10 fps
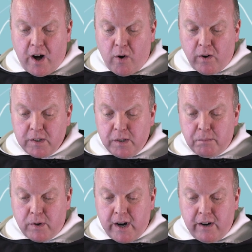our
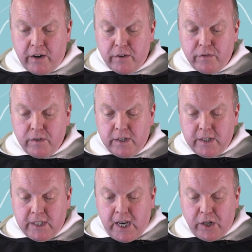prayer life.
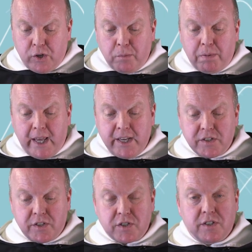And a good
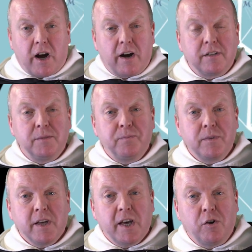place to start,
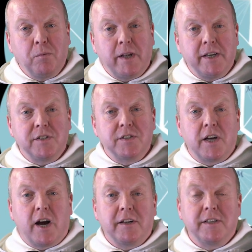a good place to
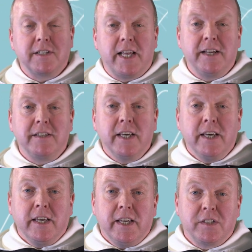start this Lent
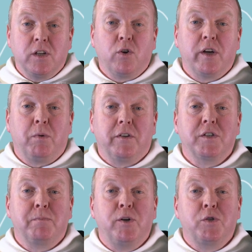is to look at what the
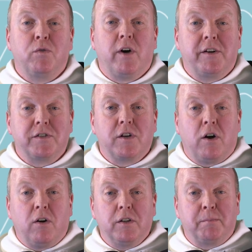spiritual writers
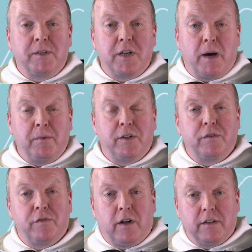call the
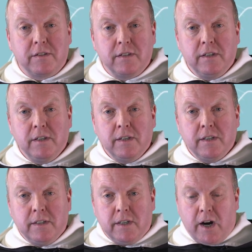predominant fault.
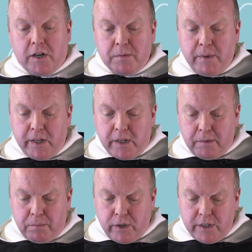Our
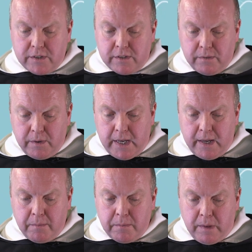Dominican priest,
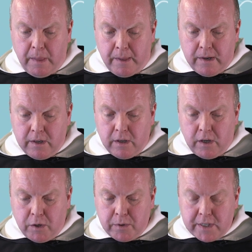um,
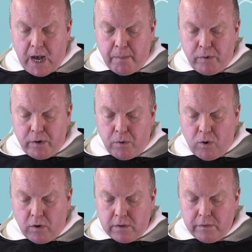gone to his happy
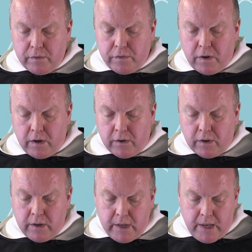reward,
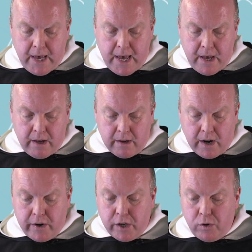Father uh,
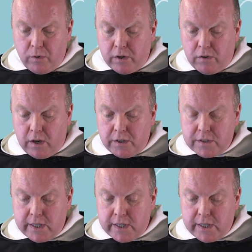Garrigou-Lagrange